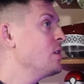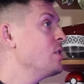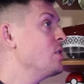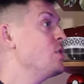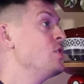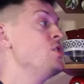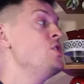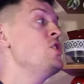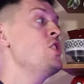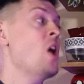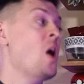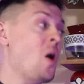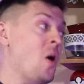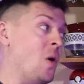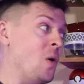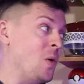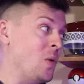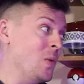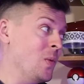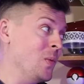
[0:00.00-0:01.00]

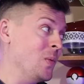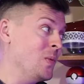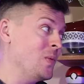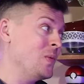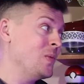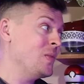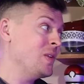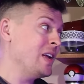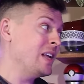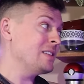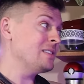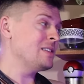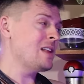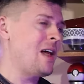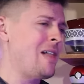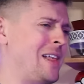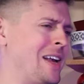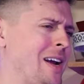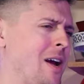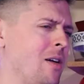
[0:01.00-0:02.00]
No, it's
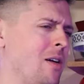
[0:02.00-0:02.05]
not like